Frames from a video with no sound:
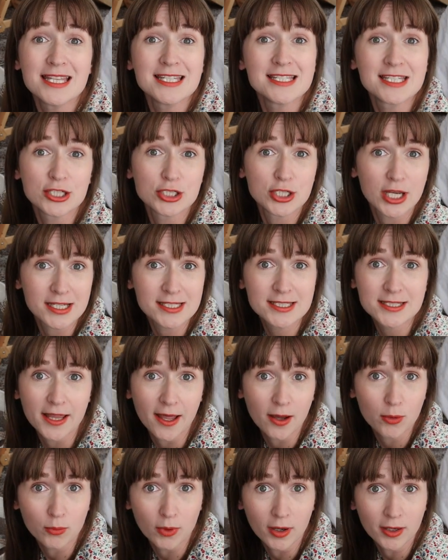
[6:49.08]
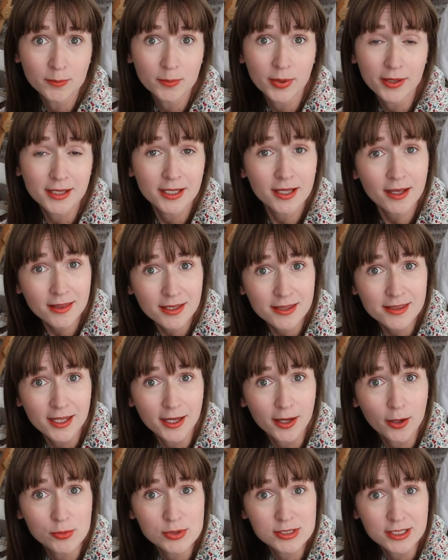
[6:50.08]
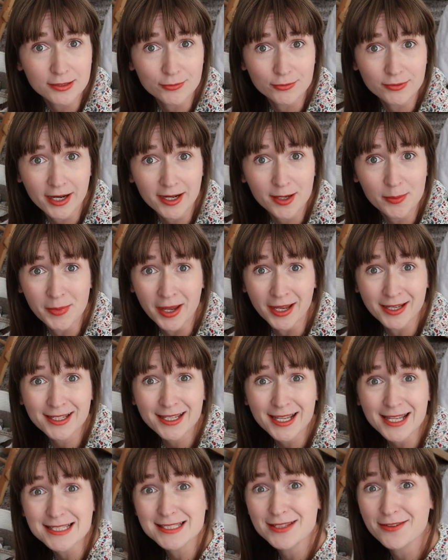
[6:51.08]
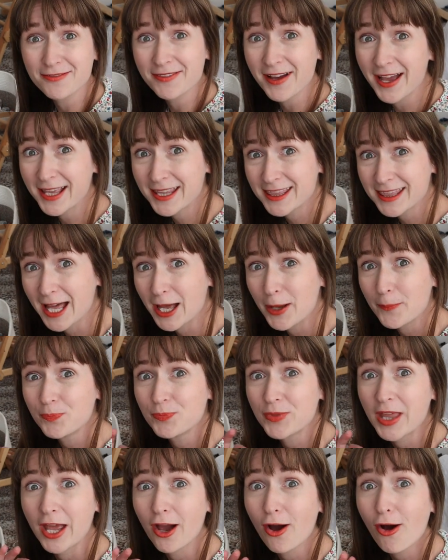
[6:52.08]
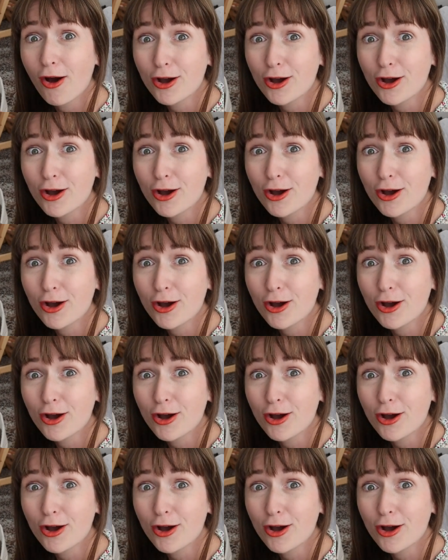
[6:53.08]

suggest that one. But the other thing I was going to recommend is the fact that there